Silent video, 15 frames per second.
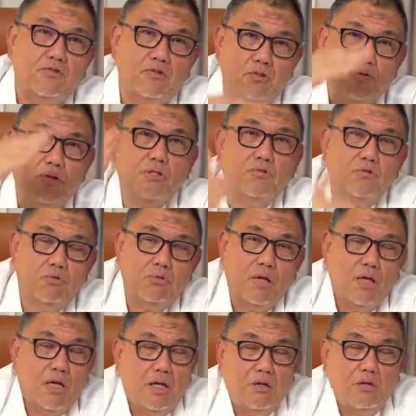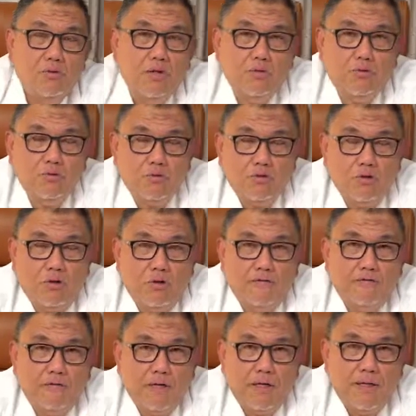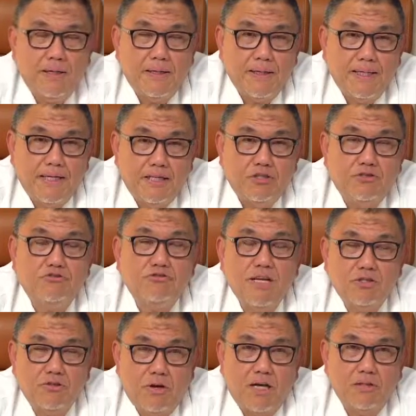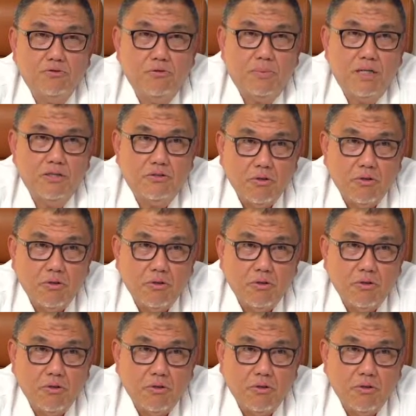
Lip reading: So you don't want to sort of stress your heart too much.